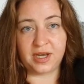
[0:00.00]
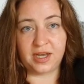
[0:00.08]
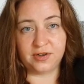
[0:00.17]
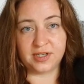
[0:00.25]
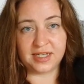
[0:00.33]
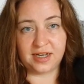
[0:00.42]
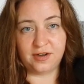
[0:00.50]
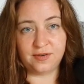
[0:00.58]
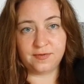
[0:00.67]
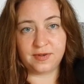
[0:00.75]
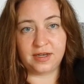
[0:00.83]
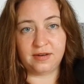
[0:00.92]
by
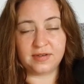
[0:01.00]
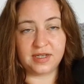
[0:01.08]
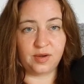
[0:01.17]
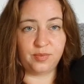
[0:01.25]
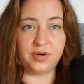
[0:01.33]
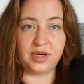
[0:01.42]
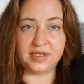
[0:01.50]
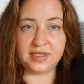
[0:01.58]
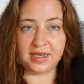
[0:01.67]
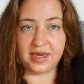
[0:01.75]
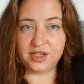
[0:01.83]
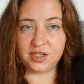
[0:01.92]
yourself and using a
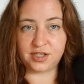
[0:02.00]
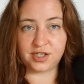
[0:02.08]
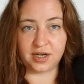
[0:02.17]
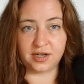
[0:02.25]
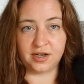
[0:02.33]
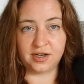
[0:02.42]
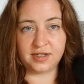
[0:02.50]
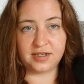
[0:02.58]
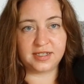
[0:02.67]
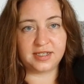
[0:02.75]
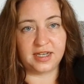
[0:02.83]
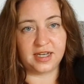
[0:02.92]
pronunciation checker
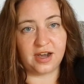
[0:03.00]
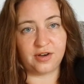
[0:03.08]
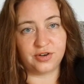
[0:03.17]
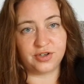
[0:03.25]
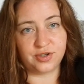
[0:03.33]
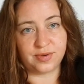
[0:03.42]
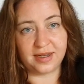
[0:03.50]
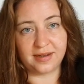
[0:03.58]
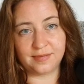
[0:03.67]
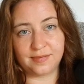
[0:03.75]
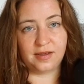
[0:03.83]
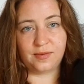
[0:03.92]
to see how you're
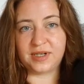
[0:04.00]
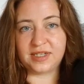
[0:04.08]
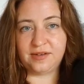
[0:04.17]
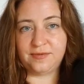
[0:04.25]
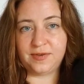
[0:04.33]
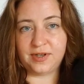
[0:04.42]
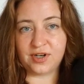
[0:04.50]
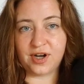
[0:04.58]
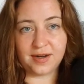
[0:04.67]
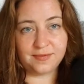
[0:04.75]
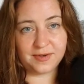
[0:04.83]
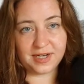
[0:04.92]
doing. Once you feel
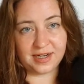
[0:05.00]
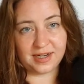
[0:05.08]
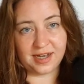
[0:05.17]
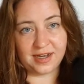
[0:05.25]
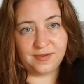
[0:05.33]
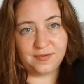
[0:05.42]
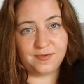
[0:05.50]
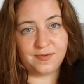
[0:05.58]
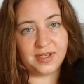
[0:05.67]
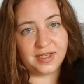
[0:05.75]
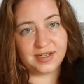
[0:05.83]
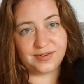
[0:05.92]
confident enough,
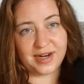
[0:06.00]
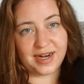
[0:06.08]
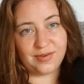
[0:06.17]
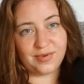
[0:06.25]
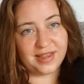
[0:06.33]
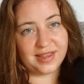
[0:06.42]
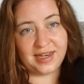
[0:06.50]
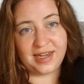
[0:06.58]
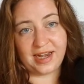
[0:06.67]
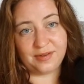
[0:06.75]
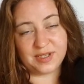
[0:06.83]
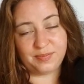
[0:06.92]
try with a
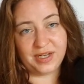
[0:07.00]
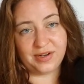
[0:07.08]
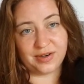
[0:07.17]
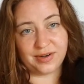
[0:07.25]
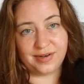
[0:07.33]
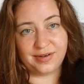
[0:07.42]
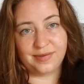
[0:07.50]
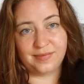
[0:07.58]
native speaker